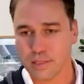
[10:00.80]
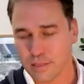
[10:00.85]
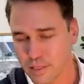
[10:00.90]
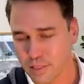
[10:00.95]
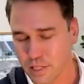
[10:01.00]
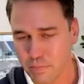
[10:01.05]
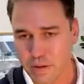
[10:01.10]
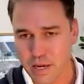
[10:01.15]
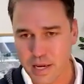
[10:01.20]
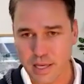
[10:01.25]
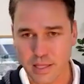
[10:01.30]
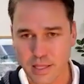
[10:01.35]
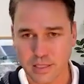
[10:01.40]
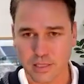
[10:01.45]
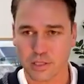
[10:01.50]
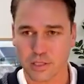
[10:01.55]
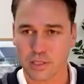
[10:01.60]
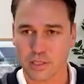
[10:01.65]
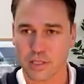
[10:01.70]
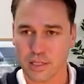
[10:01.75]
to me, this
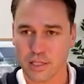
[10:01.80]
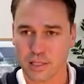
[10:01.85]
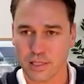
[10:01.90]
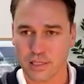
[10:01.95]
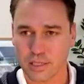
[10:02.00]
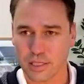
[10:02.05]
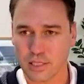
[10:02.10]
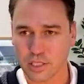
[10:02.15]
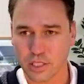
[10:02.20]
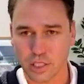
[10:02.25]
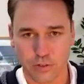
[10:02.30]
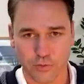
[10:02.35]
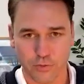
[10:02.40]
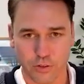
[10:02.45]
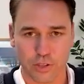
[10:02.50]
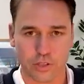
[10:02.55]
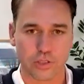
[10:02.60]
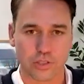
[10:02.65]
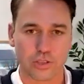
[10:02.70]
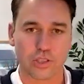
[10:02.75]
is good for
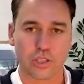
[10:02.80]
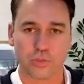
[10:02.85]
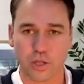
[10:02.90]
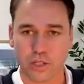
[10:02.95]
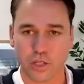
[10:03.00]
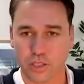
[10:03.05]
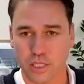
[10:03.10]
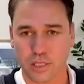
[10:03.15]
consumers,